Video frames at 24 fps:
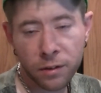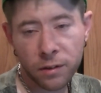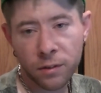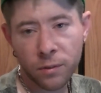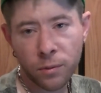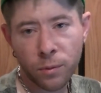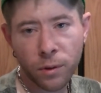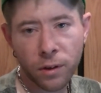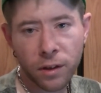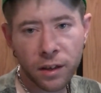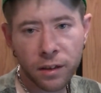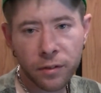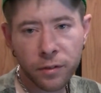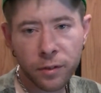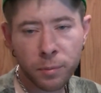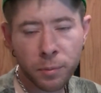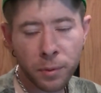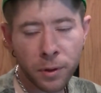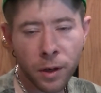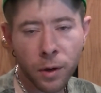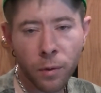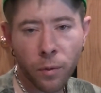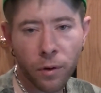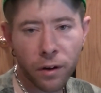whatever,
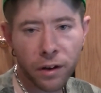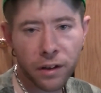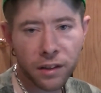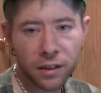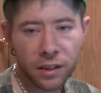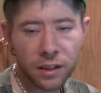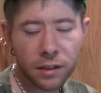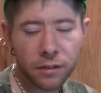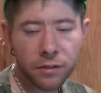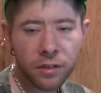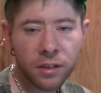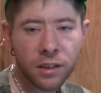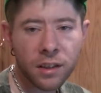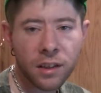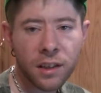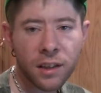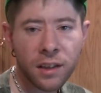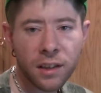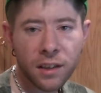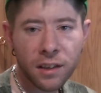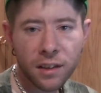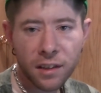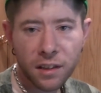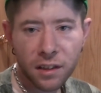depending on where you live.
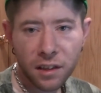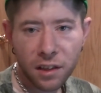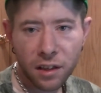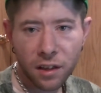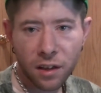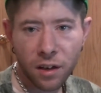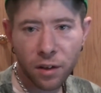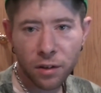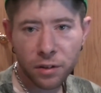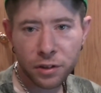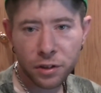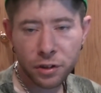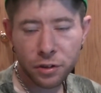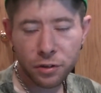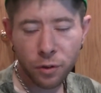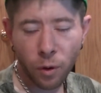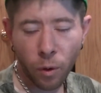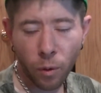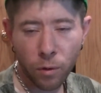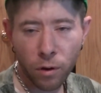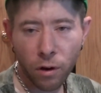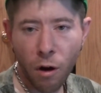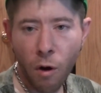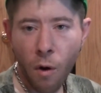You
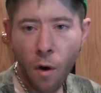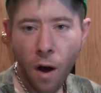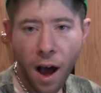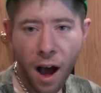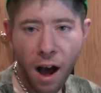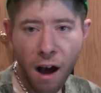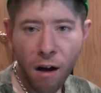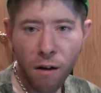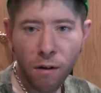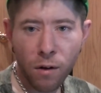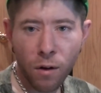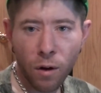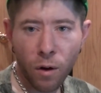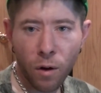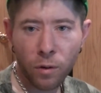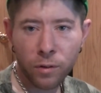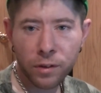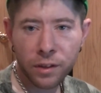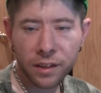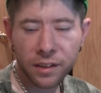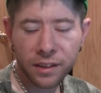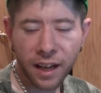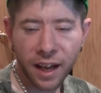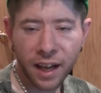don't know how
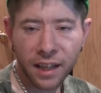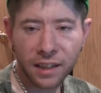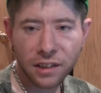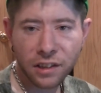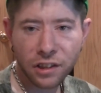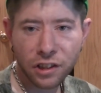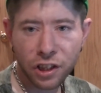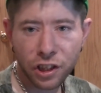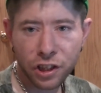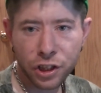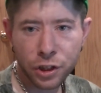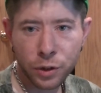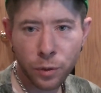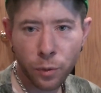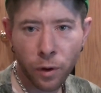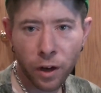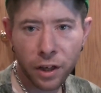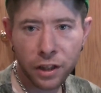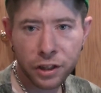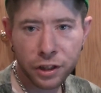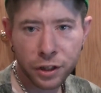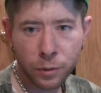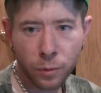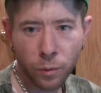long that
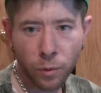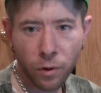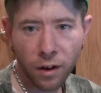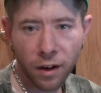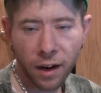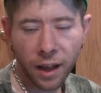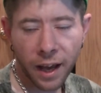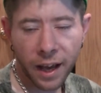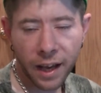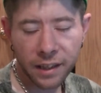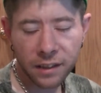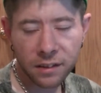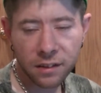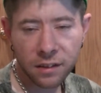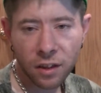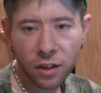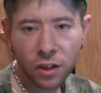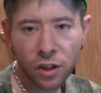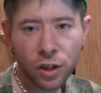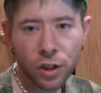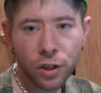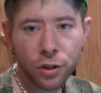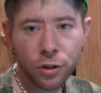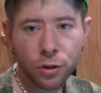situation will last.
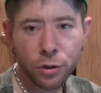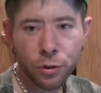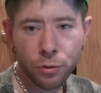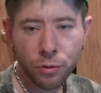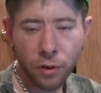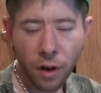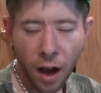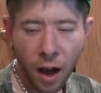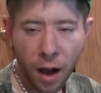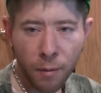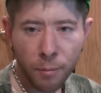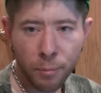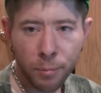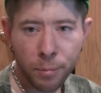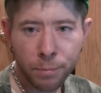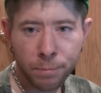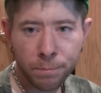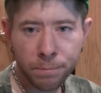Do not,